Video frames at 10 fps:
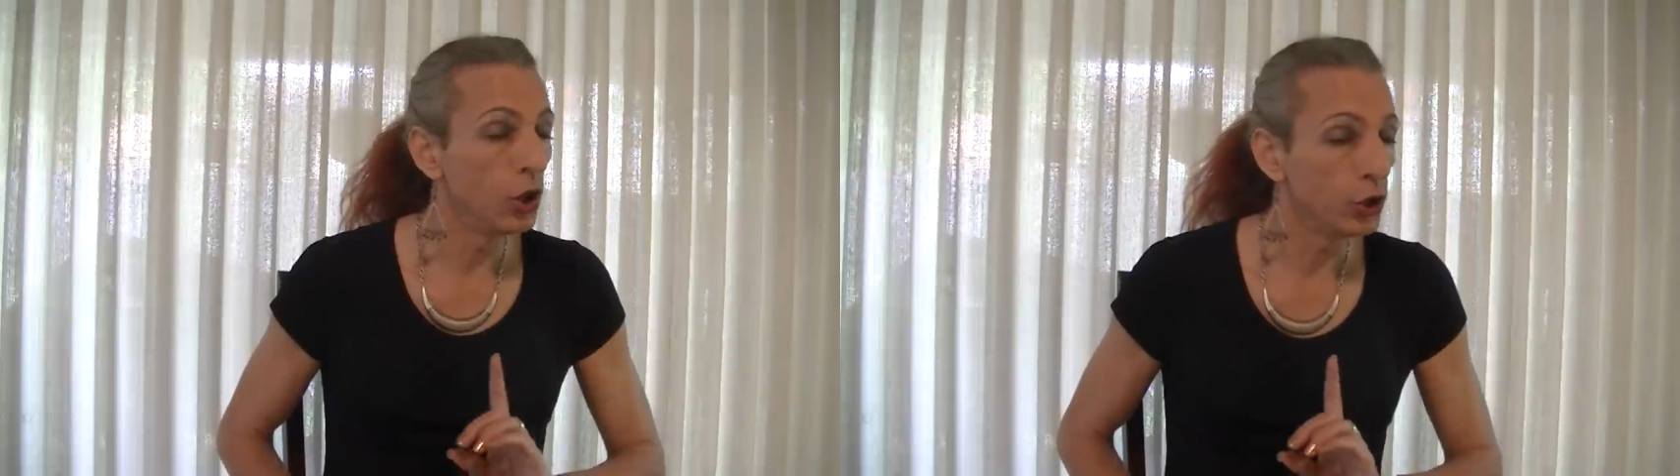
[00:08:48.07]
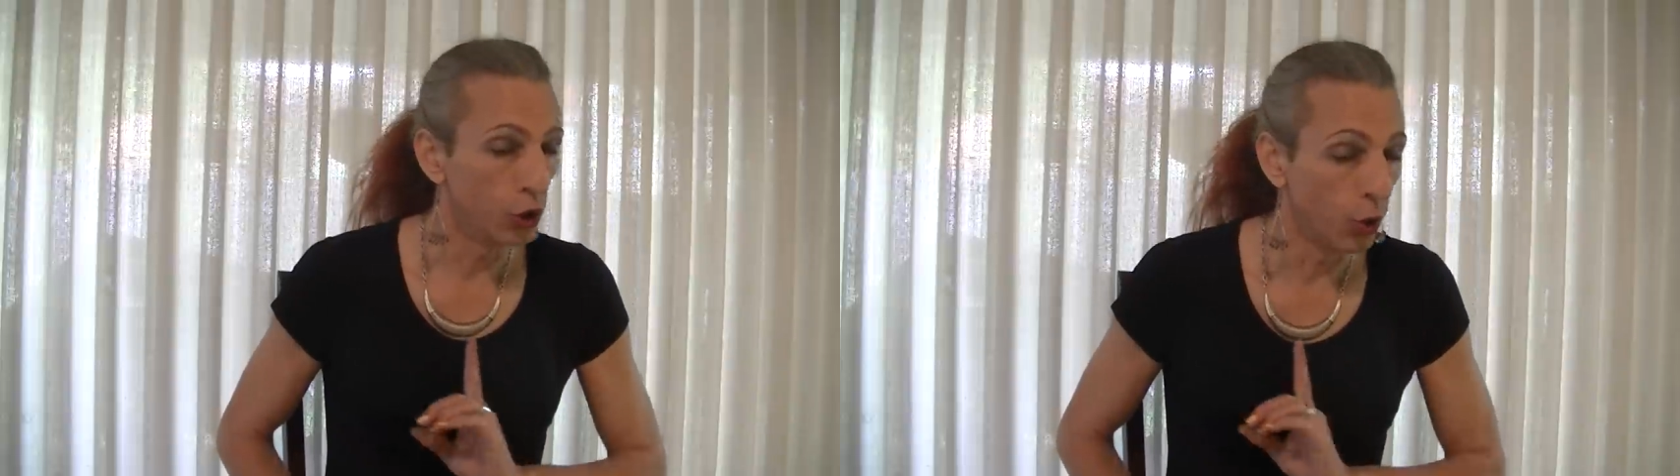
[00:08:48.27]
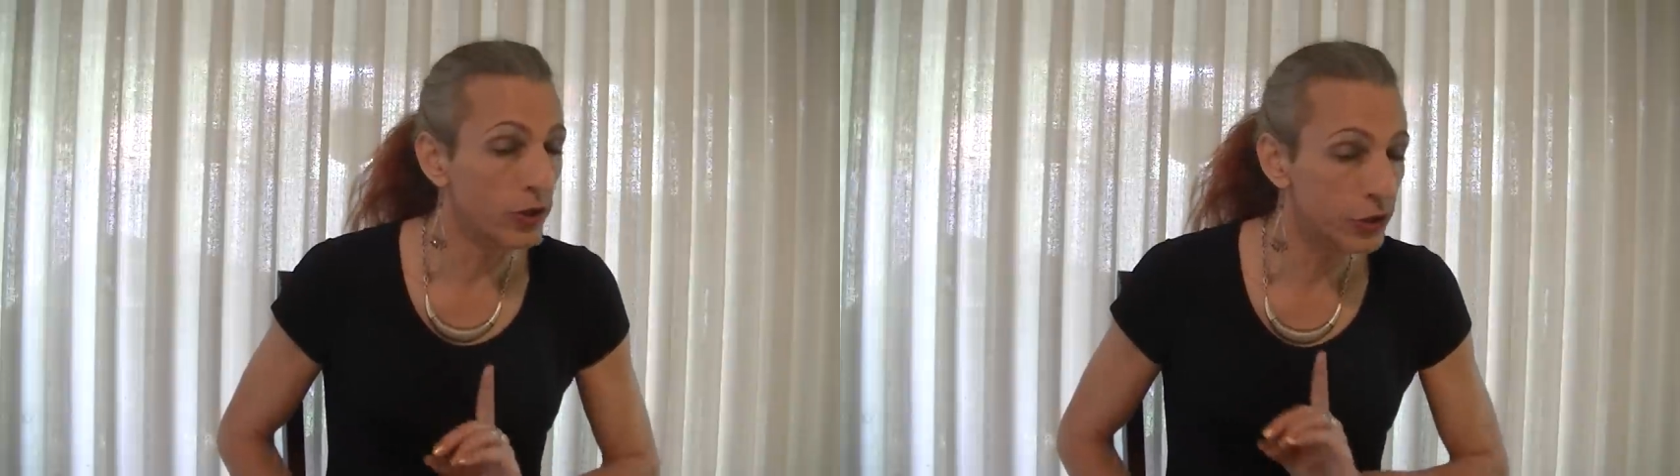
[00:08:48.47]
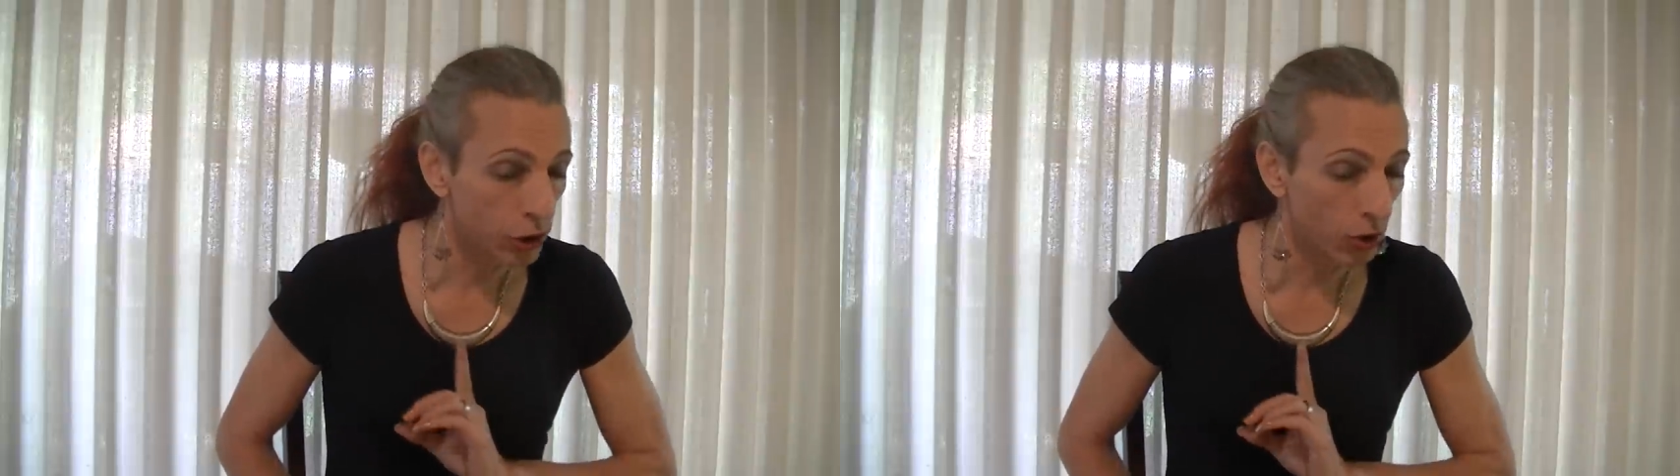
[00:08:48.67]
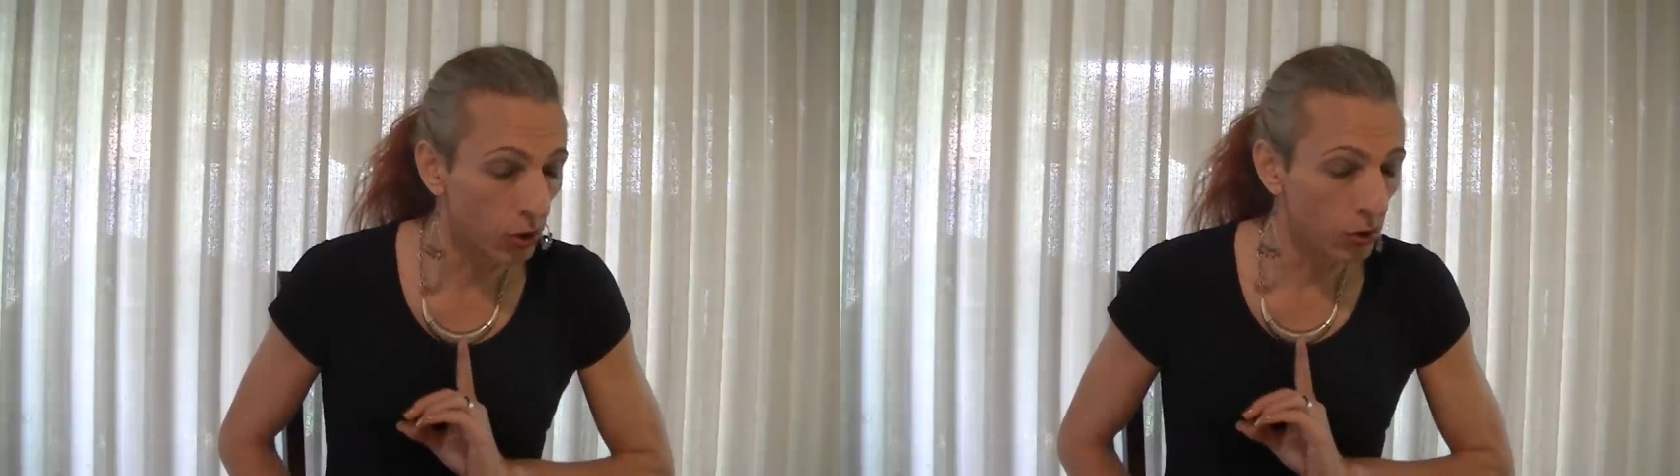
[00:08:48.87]
your
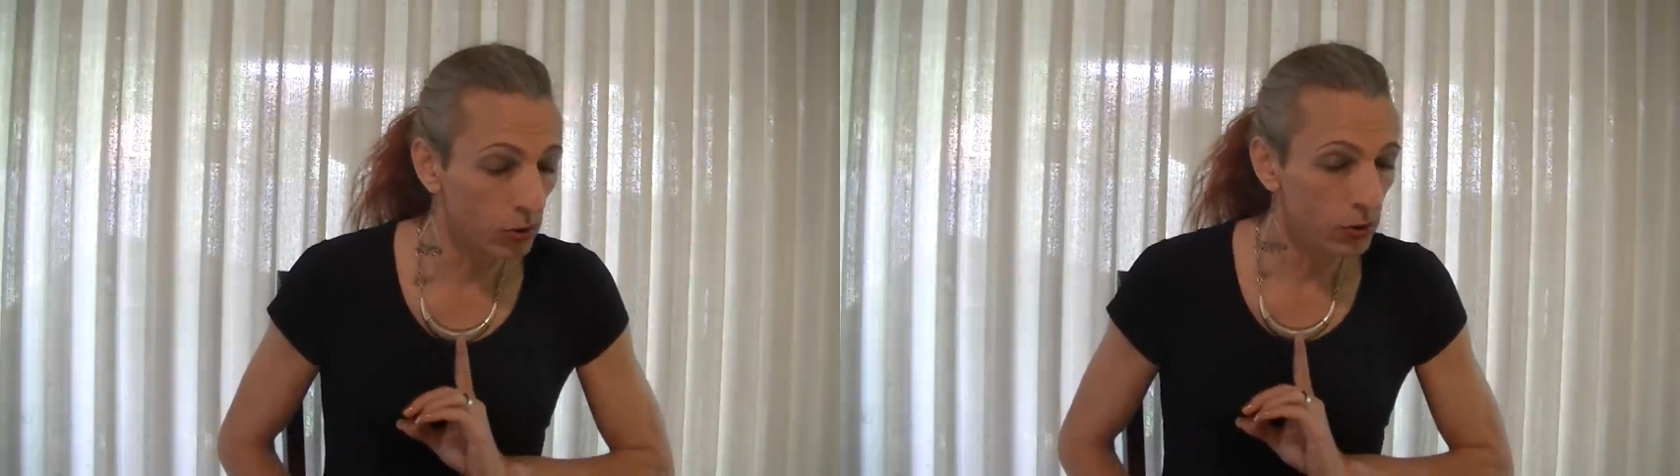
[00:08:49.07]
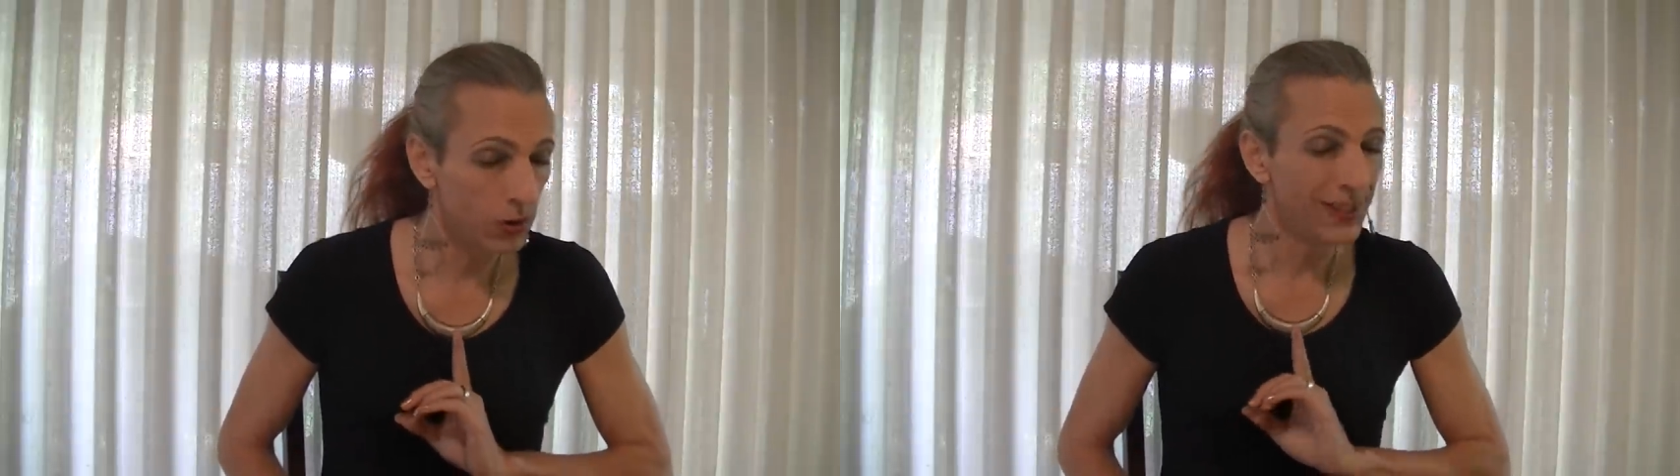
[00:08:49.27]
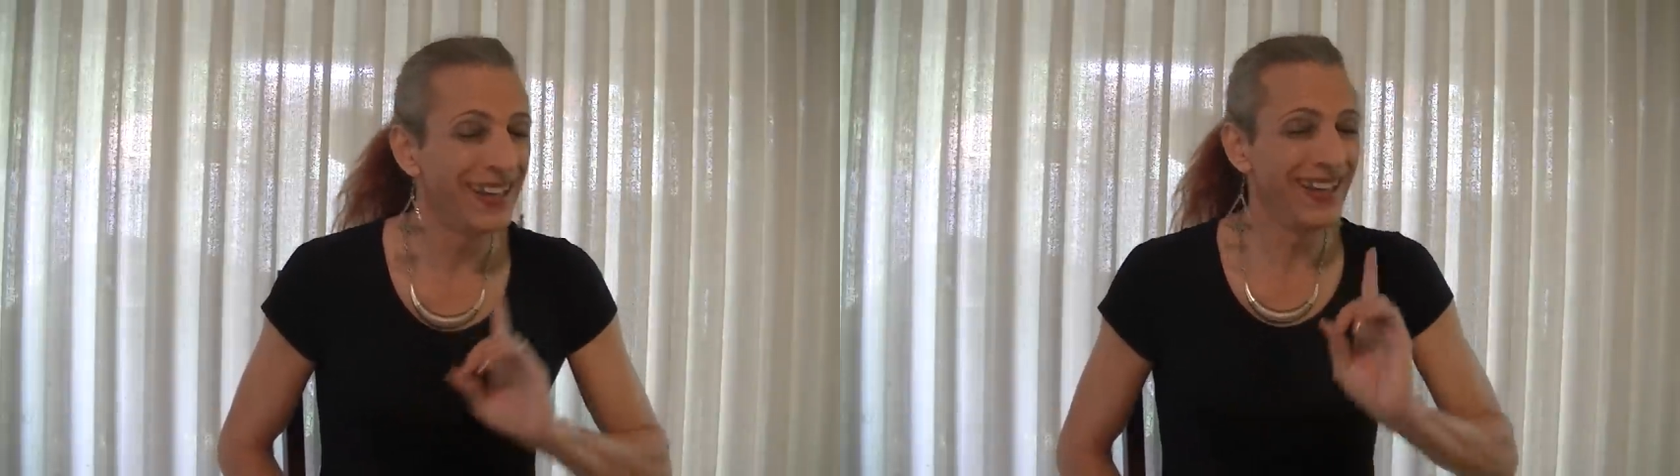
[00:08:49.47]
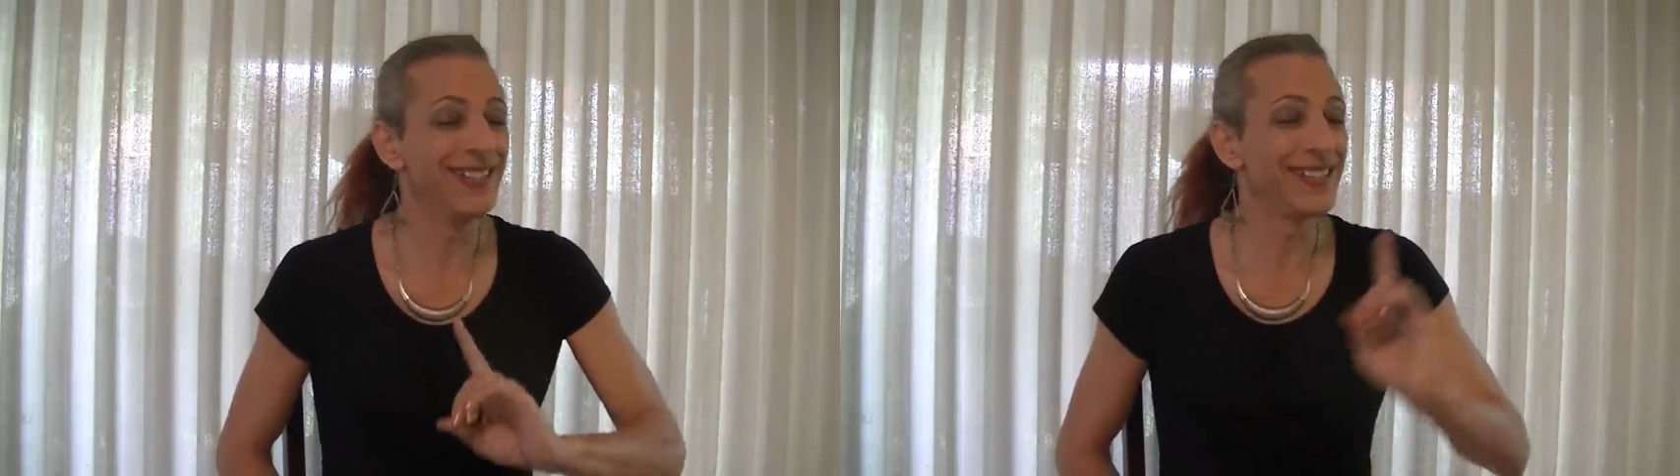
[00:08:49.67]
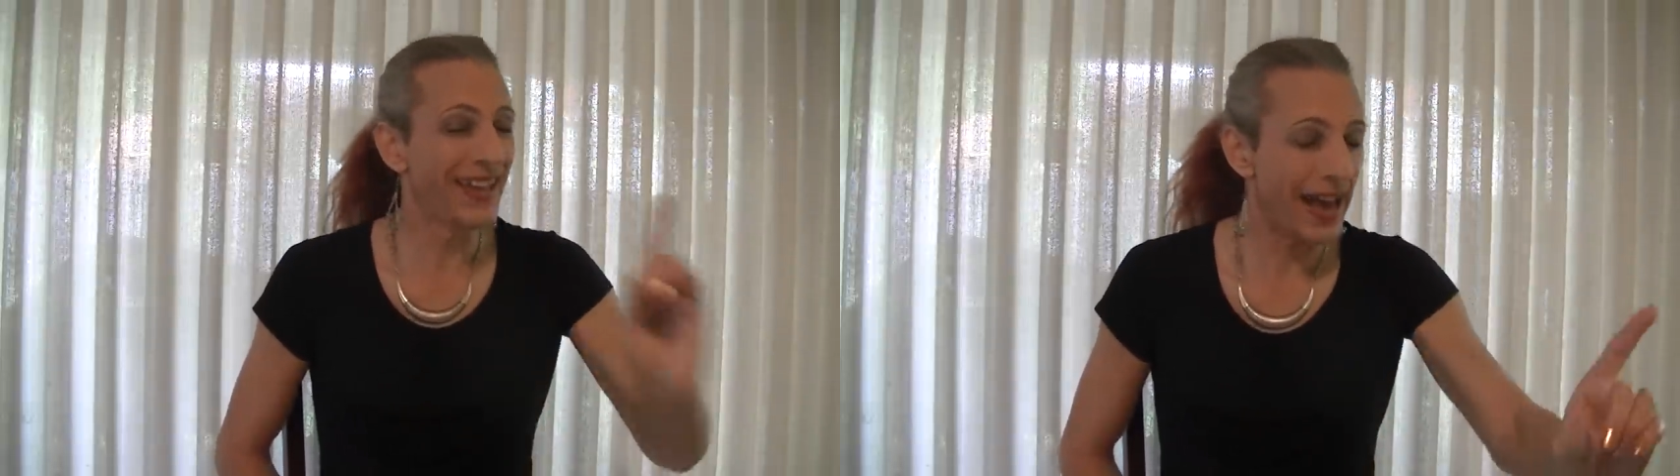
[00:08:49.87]
soul
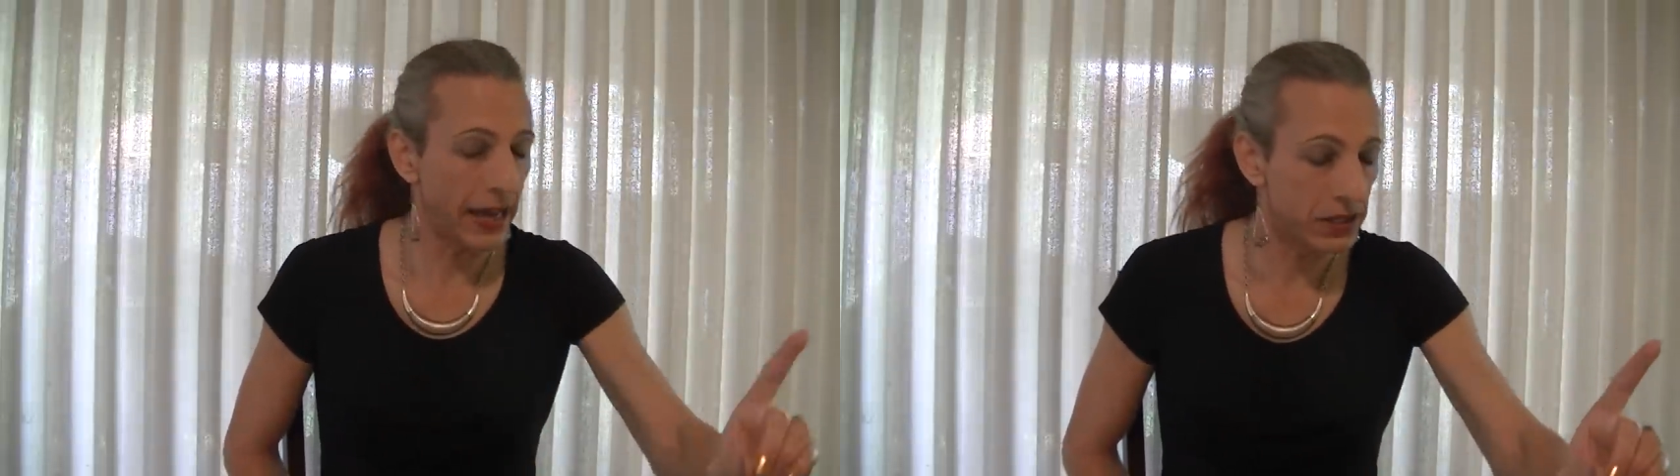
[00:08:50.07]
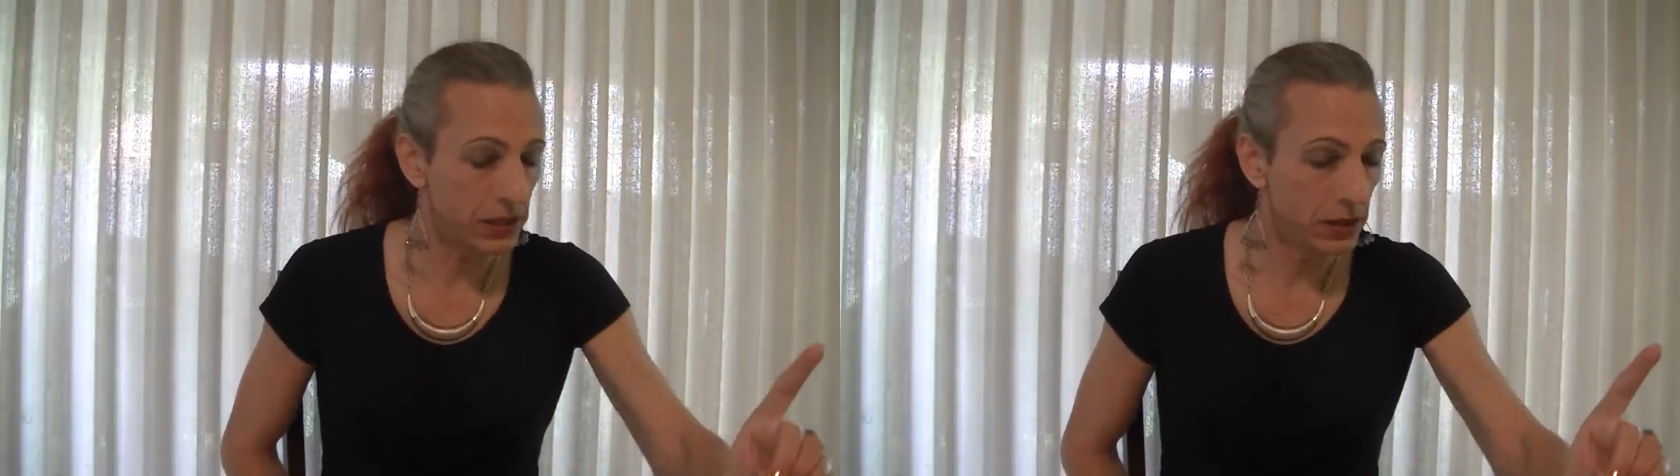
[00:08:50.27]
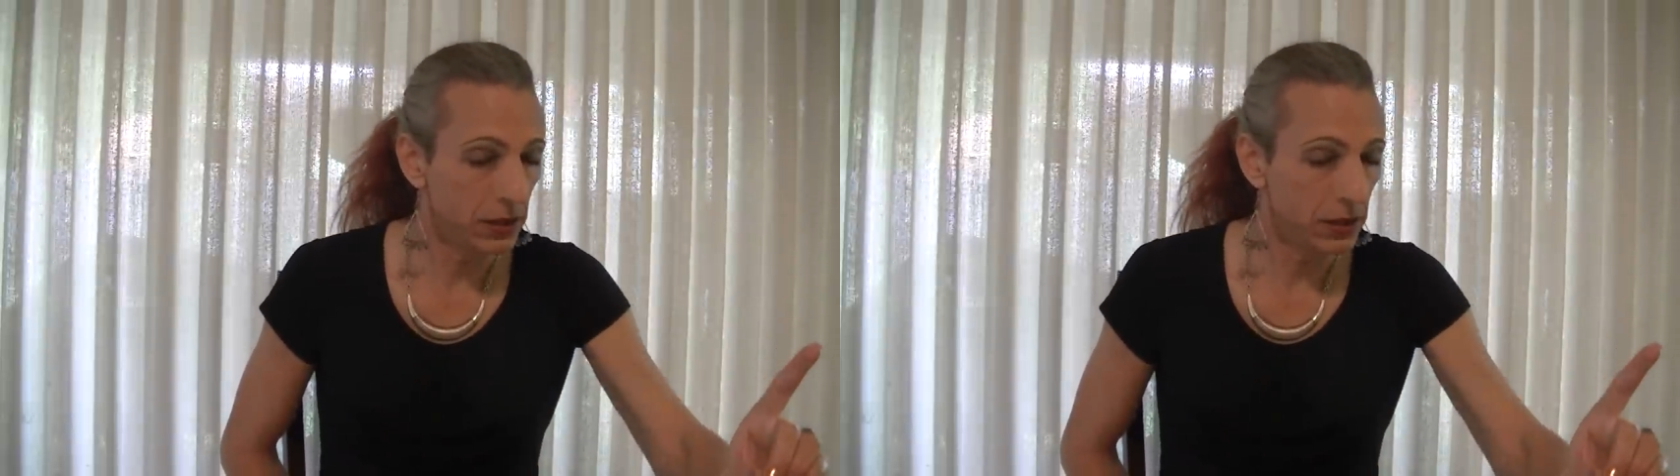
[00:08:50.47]
is that.